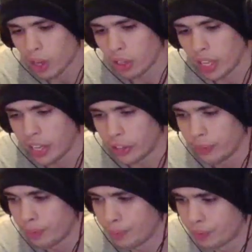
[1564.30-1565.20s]
while later,
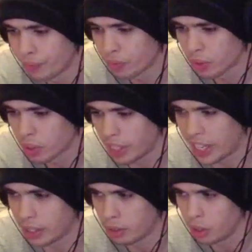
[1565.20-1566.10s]

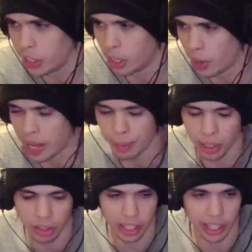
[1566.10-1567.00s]
like, you know, 8
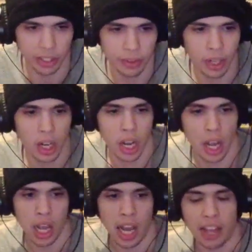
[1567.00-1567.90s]
months later,
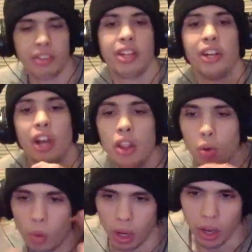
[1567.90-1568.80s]
I seen
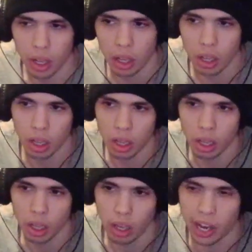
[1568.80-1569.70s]
another one.
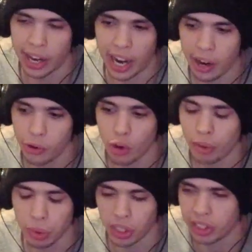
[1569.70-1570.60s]
I don't know
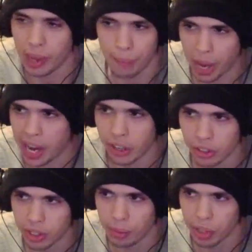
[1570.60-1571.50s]
if it was the same buyer
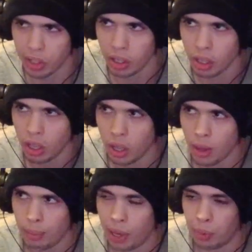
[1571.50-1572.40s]
or something,
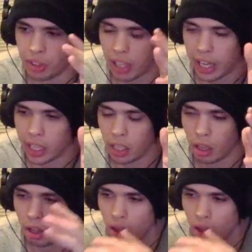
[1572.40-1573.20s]
but it was like